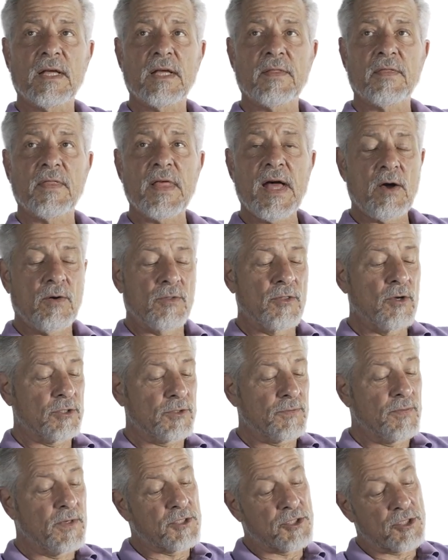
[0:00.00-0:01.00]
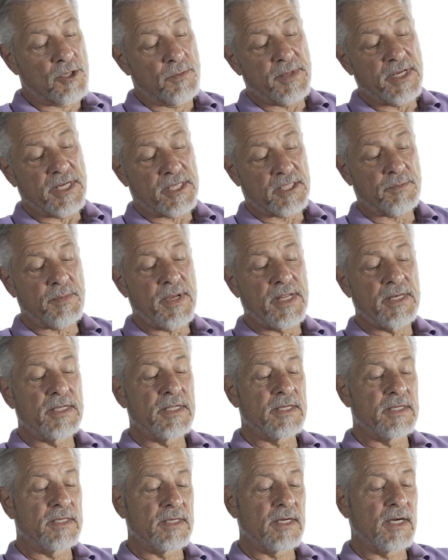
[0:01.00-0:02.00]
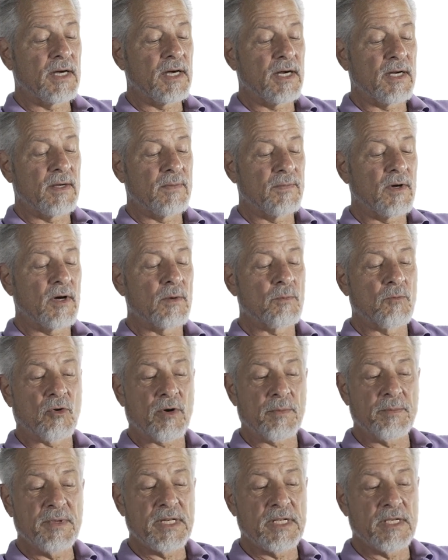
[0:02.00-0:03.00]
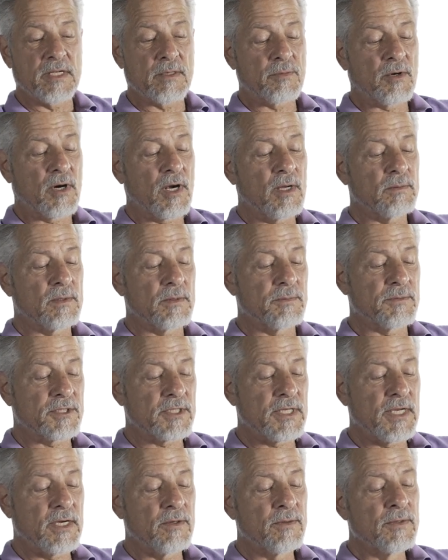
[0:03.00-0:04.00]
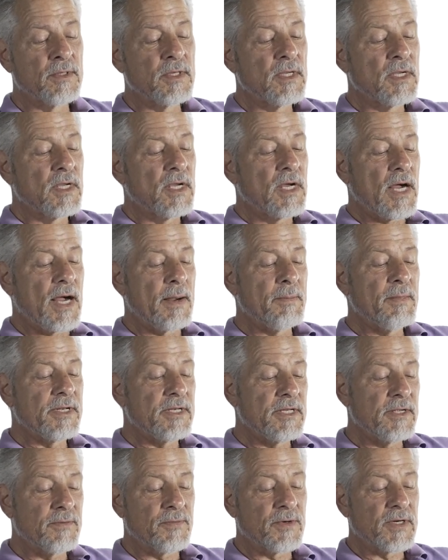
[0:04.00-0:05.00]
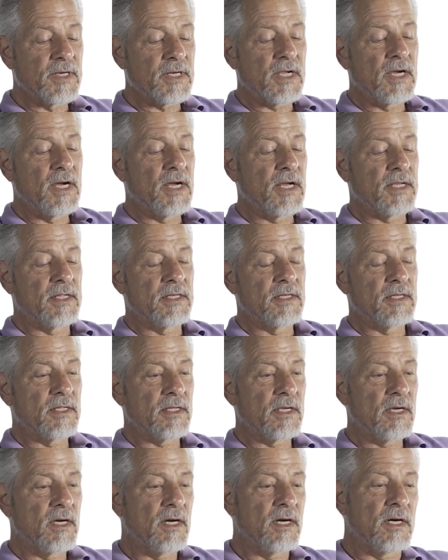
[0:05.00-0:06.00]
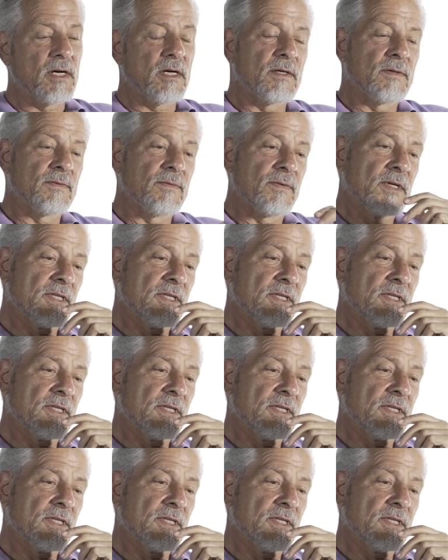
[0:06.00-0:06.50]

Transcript: those funds should be expended on more immediate problems. Now, I'm a different kind of